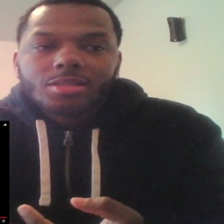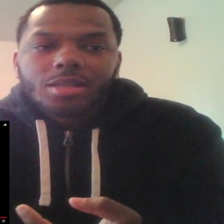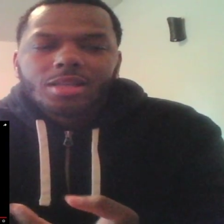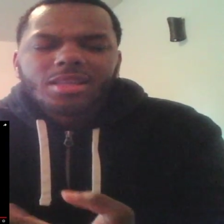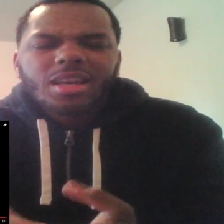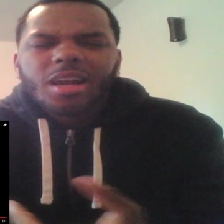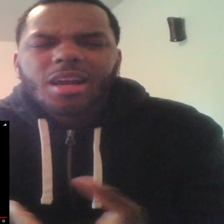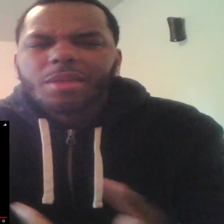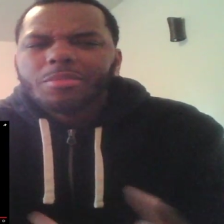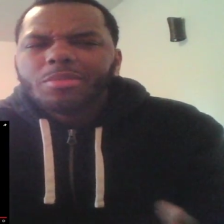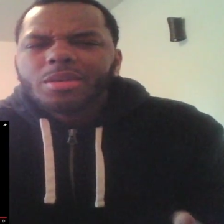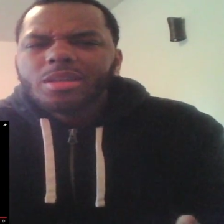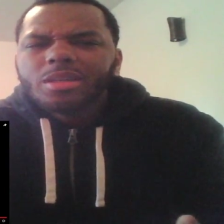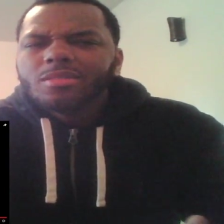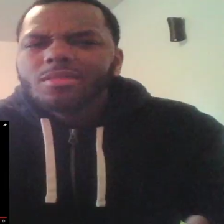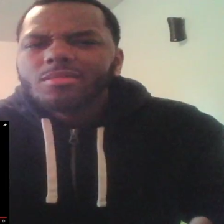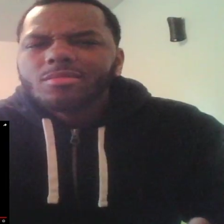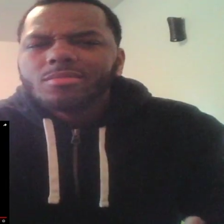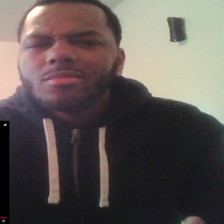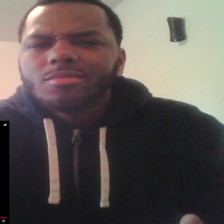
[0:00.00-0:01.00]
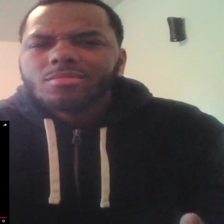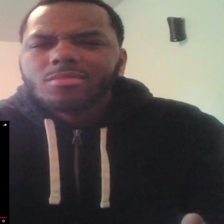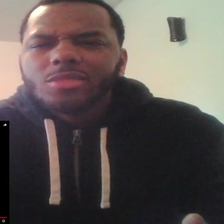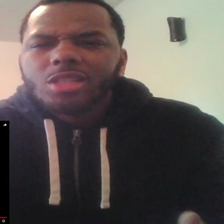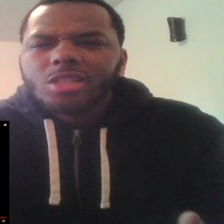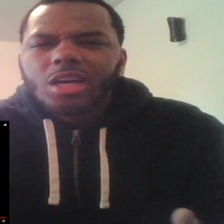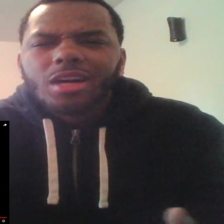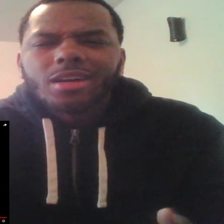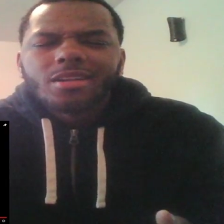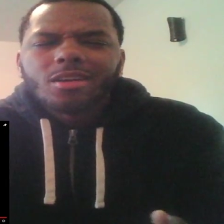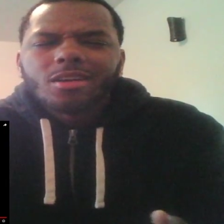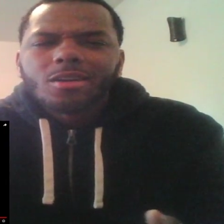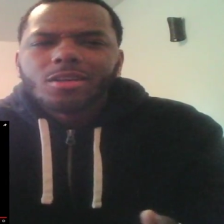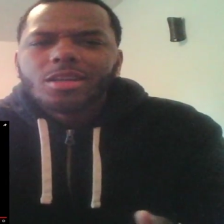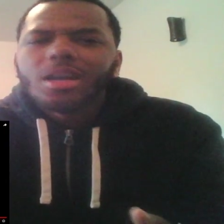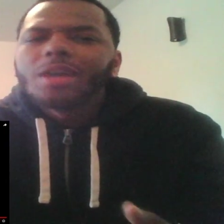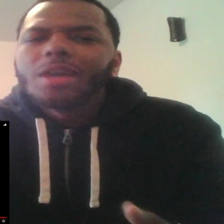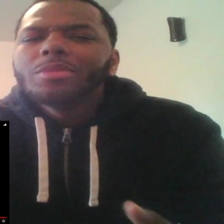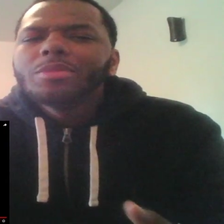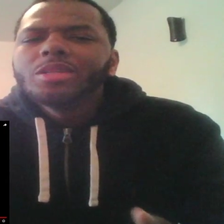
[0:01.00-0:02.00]
I think I beat John
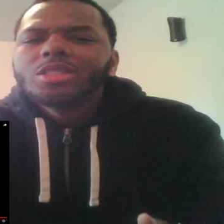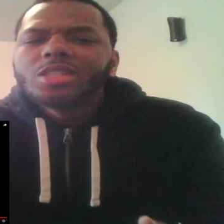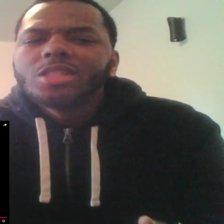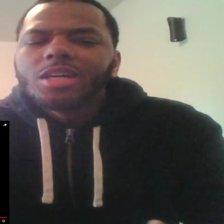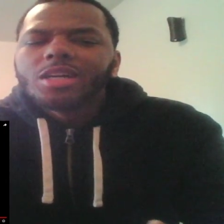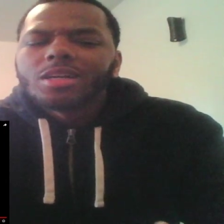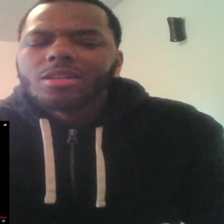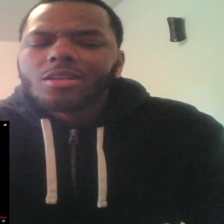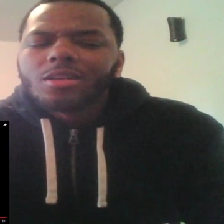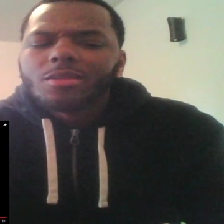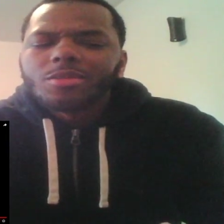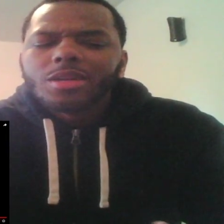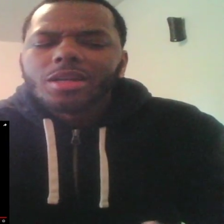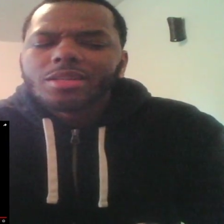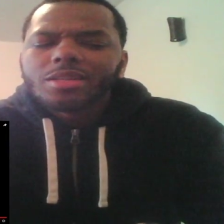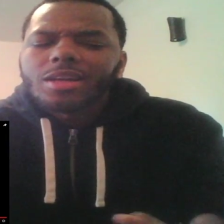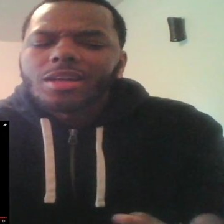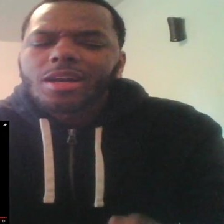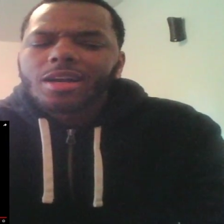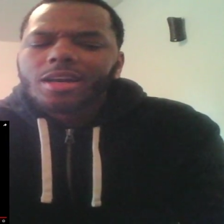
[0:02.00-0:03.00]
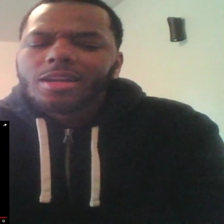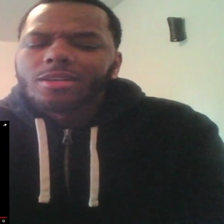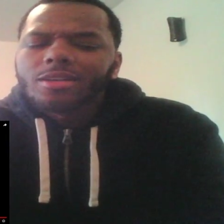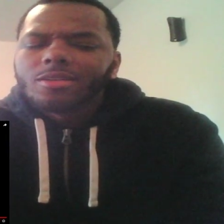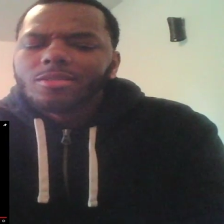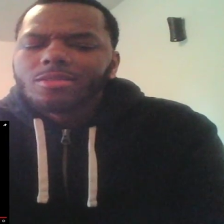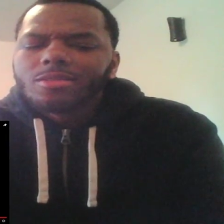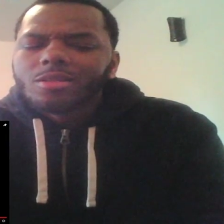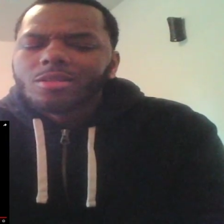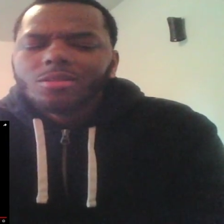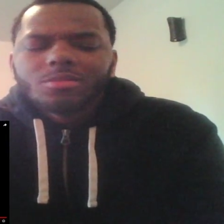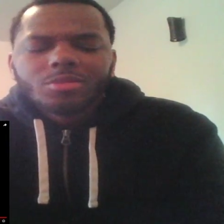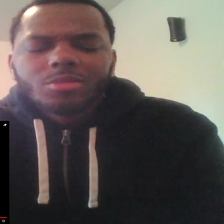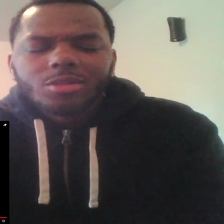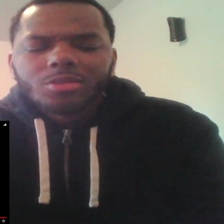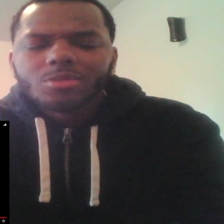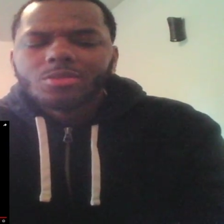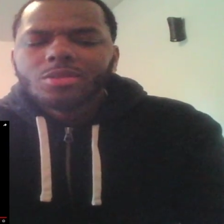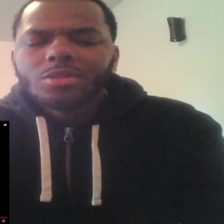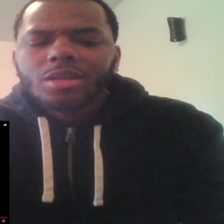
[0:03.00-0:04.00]
already. Yeah, I beat John already. I think I got it on here. I don't
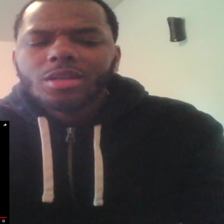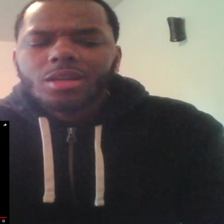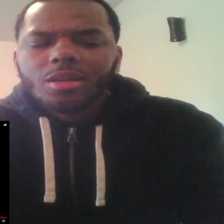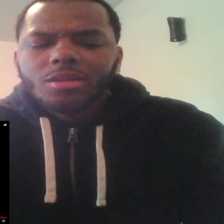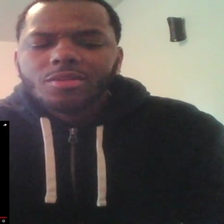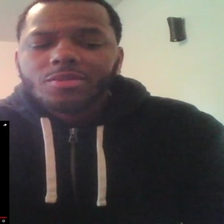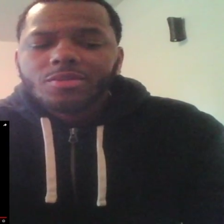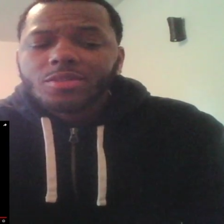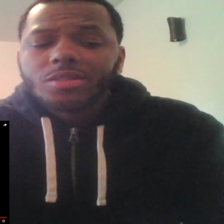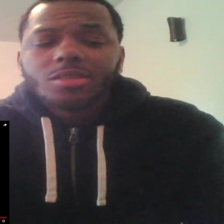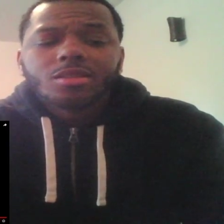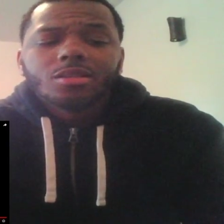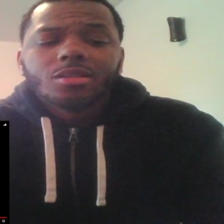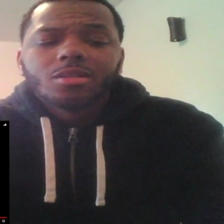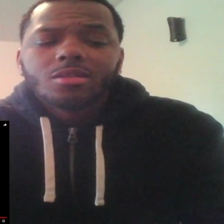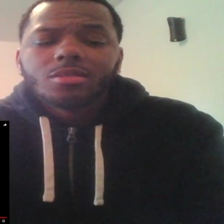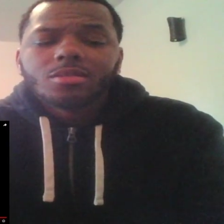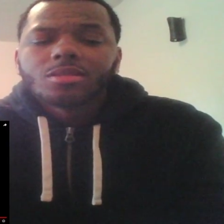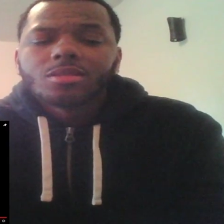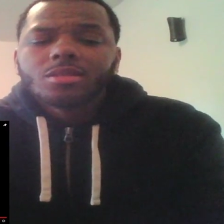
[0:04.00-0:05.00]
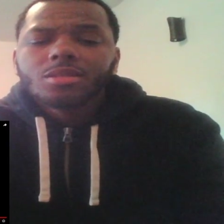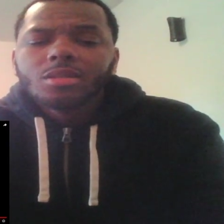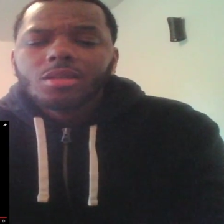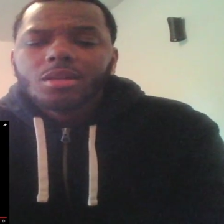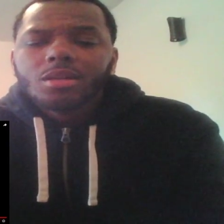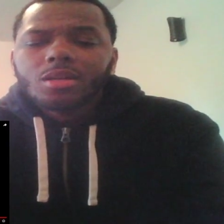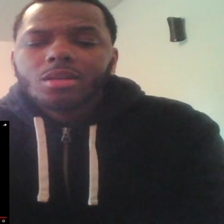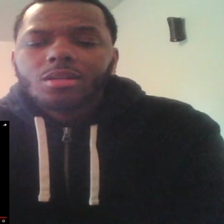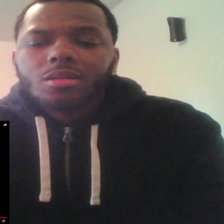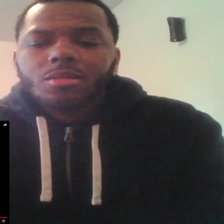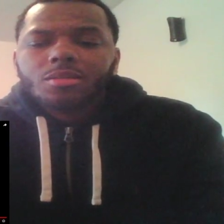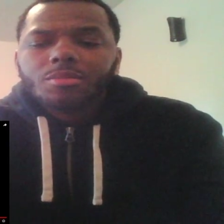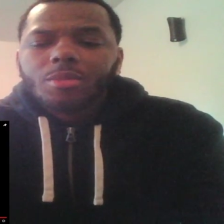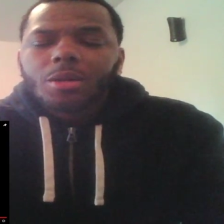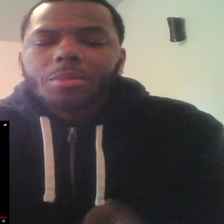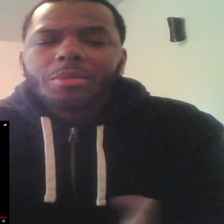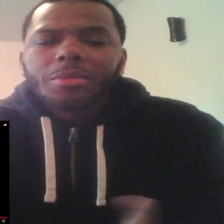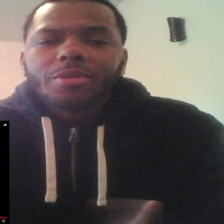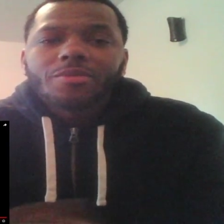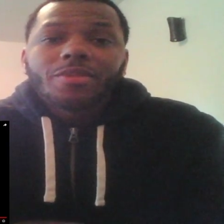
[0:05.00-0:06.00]
know if it's still on here.
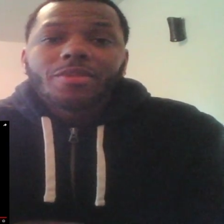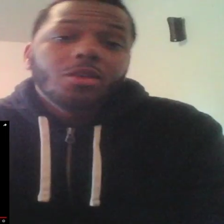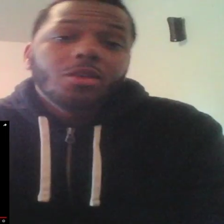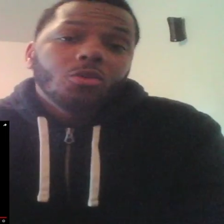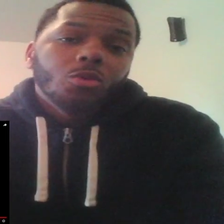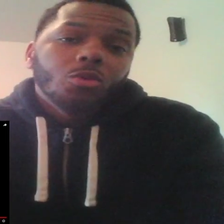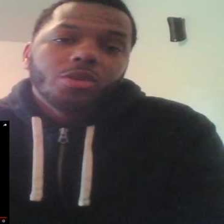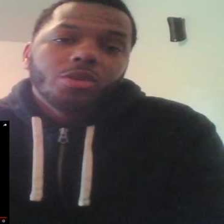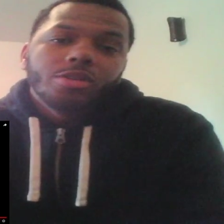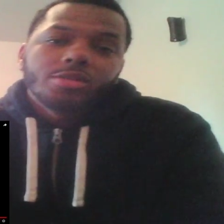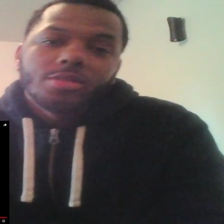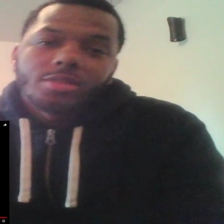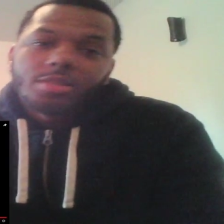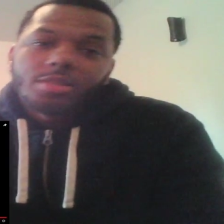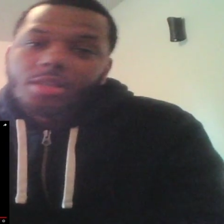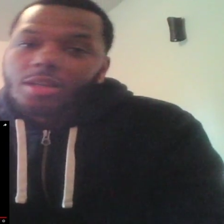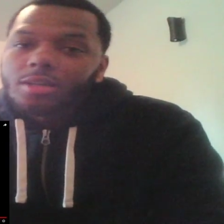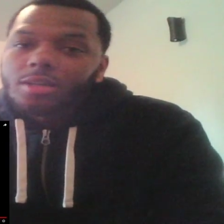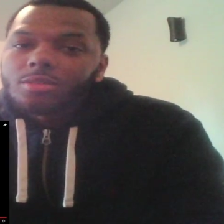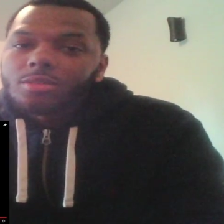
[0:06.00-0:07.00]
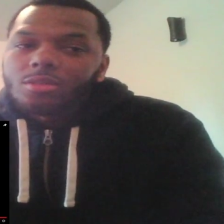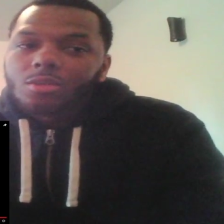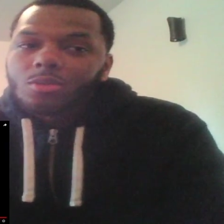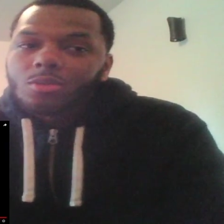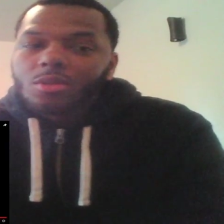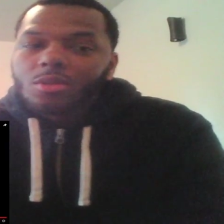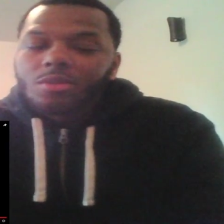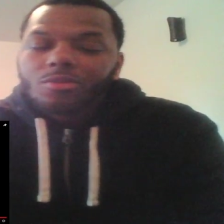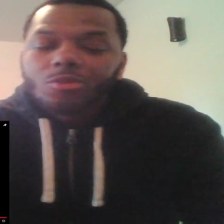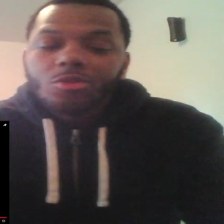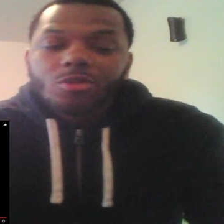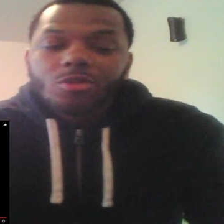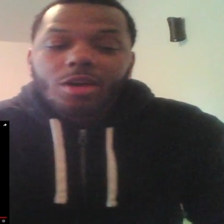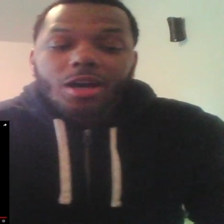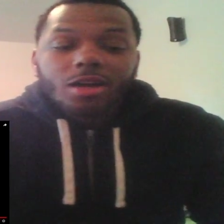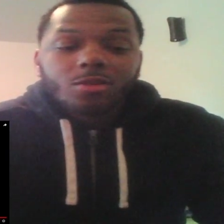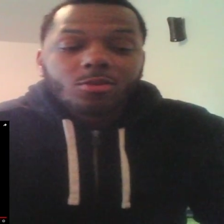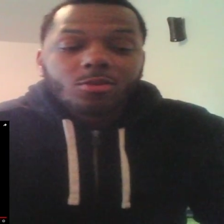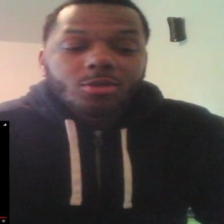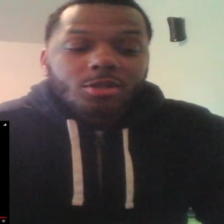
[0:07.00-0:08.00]
But I'm in Fade Region now. So if you
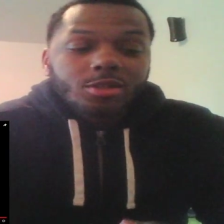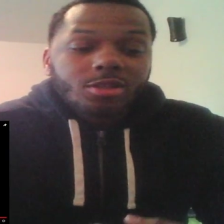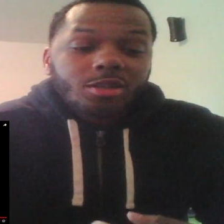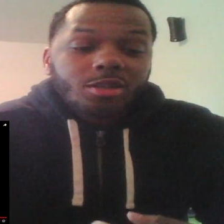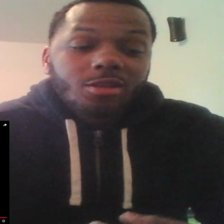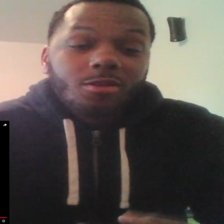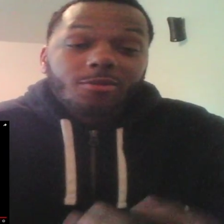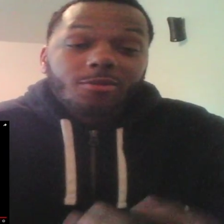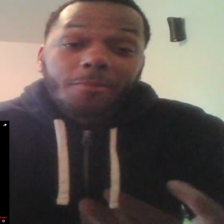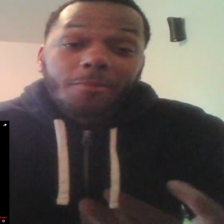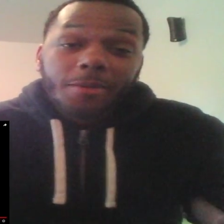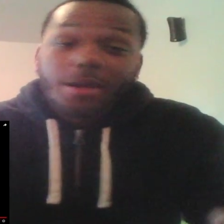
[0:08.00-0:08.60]
guys want to continue from